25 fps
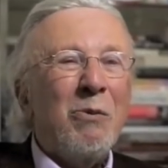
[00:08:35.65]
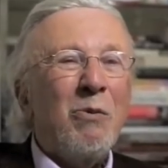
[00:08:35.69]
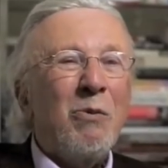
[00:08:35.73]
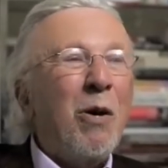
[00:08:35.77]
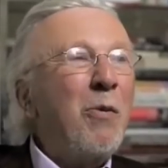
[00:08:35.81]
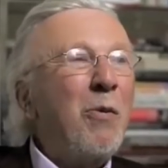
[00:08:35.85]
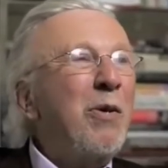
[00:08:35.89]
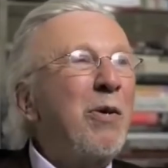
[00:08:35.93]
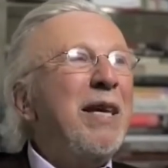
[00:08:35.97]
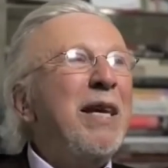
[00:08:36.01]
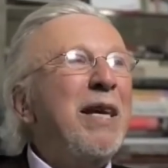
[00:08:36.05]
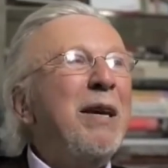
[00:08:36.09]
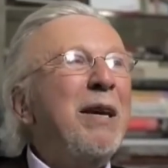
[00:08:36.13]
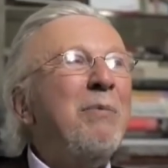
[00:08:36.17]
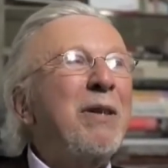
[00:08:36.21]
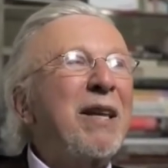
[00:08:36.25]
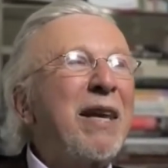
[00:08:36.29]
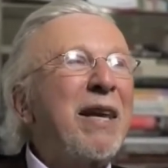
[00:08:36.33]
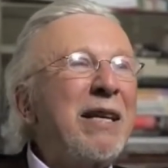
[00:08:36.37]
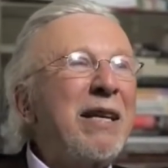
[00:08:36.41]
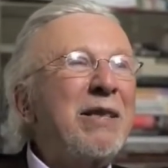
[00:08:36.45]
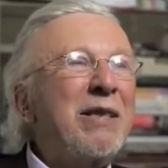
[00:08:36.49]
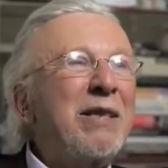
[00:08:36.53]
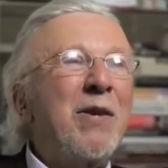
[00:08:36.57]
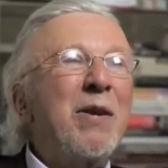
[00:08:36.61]
What were the
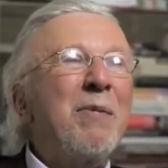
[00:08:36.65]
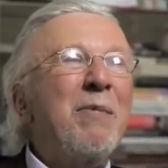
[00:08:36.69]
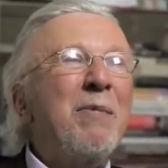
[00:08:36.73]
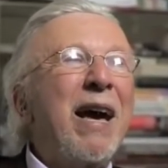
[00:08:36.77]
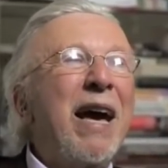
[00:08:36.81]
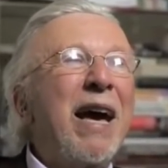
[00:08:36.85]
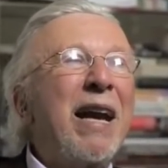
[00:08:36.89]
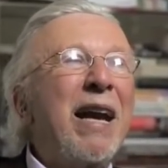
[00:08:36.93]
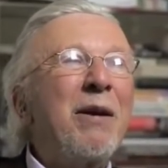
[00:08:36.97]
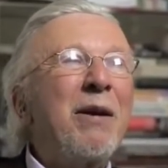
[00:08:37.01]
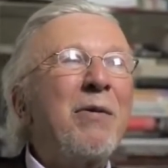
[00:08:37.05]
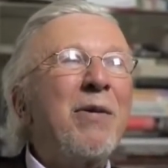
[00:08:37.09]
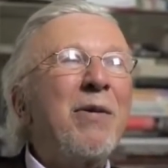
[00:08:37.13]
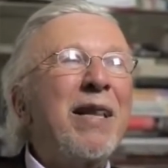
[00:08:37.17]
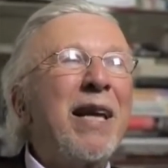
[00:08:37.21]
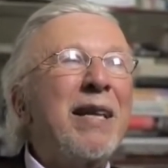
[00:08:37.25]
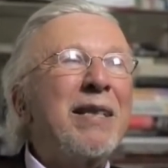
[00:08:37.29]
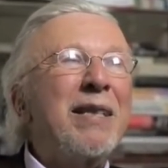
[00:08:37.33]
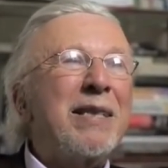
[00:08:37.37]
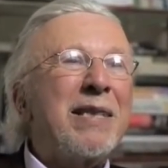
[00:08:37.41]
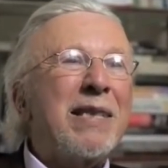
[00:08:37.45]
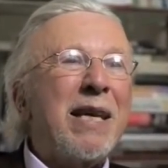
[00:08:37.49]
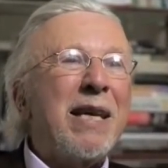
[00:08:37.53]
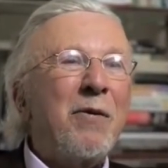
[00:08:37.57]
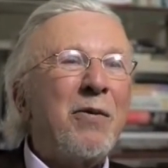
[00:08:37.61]
implications of humanity when they
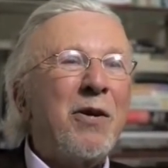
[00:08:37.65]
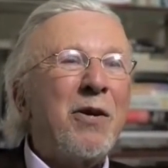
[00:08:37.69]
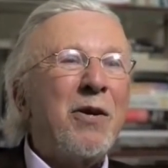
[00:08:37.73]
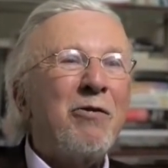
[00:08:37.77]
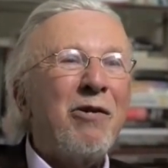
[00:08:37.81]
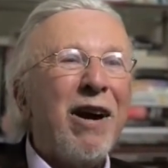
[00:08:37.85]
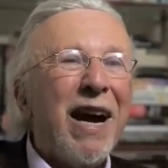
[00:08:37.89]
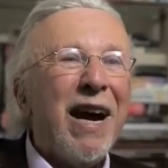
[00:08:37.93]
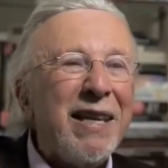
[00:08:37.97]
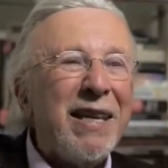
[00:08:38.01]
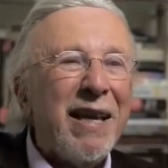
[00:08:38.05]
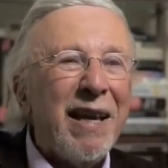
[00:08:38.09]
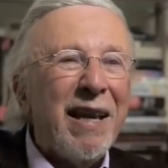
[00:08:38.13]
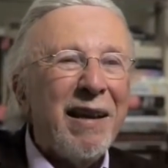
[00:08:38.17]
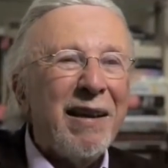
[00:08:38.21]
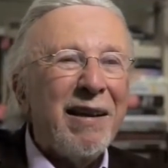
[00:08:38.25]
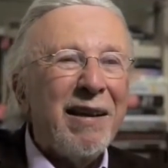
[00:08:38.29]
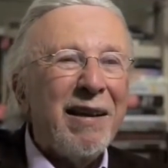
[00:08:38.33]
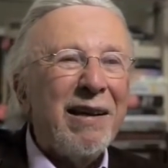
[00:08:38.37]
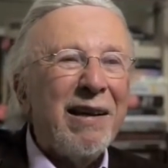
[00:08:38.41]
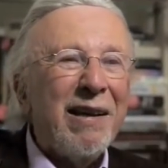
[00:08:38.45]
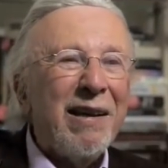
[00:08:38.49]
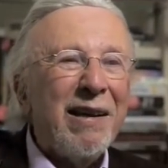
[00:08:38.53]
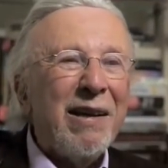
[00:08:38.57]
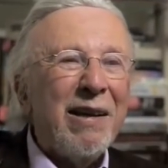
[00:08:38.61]
discovered writing?
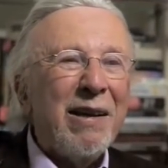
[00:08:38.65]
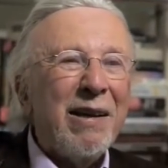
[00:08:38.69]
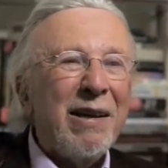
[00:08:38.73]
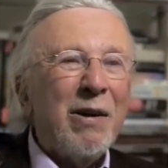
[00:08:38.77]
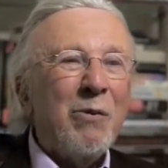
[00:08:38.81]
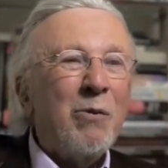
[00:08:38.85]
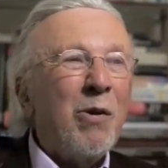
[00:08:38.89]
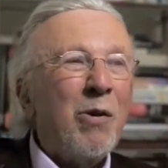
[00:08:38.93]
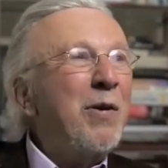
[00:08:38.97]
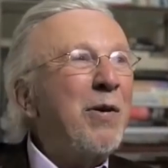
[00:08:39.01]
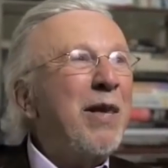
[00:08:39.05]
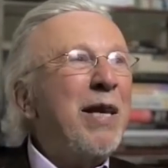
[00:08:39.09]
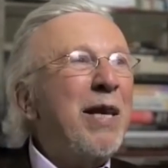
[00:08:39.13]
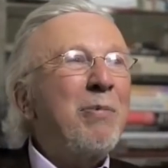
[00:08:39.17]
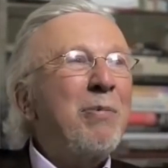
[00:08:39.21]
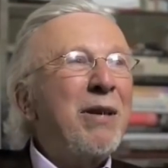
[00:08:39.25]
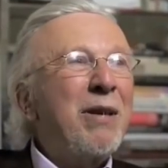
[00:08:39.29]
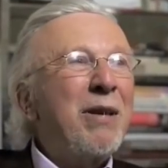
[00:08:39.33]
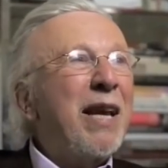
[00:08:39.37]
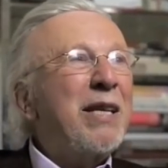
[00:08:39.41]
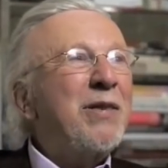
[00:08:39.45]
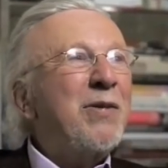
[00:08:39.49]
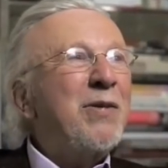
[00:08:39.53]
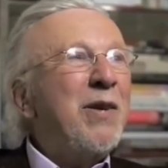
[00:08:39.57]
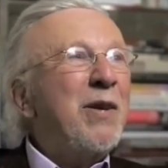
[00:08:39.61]
What were the
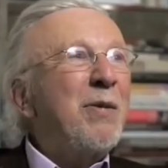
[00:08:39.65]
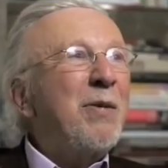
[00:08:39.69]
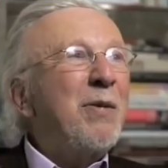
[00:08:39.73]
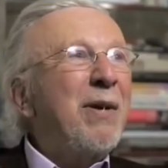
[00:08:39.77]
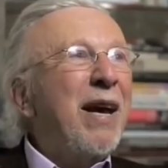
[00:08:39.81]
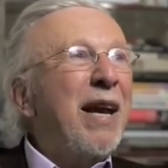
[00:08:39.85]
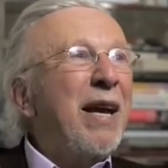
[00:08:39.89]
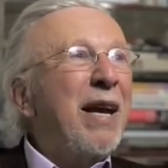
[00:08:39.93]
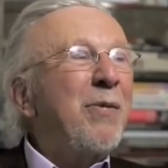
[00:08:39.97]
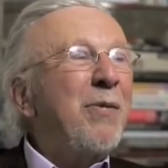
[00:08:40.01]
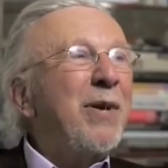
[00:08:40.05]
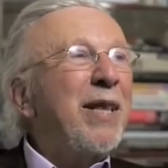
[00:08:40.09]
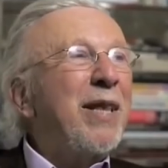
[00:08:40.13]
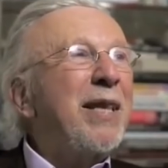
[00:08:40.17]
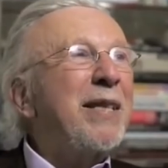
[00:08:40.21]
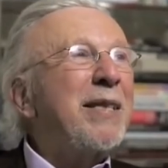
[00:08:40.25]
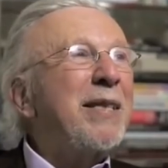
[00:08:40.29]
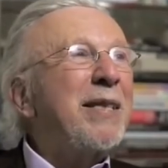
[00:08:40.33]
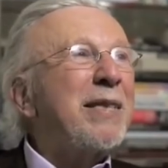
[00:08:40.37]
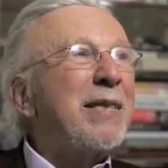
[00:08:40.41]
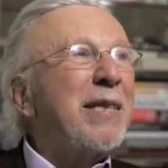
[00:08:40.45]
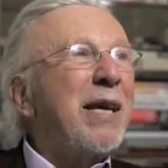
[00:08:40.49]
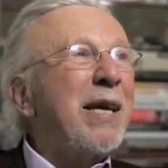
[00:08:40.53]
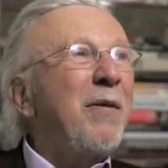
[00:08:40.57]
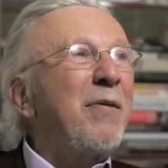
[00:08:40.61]
implications of humanity when they
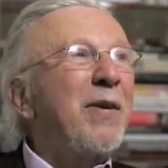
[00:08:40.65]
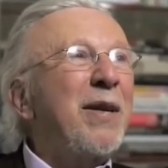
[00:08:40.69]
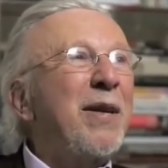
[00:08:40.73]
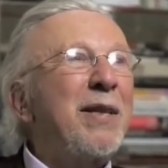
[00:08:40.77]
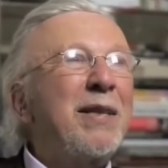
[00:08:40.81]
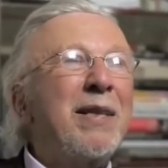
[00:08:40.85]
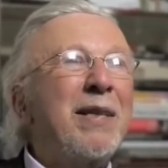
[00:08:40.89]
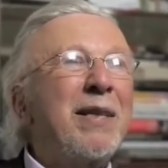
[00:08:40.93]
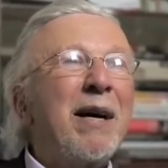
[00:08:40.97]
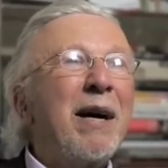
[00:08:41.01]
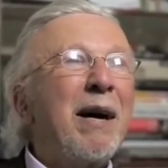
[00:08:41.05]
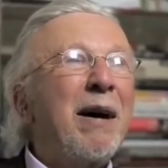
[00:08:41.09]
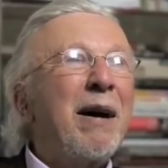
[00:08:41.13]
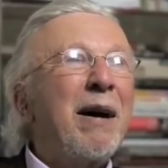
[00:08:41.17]
discovered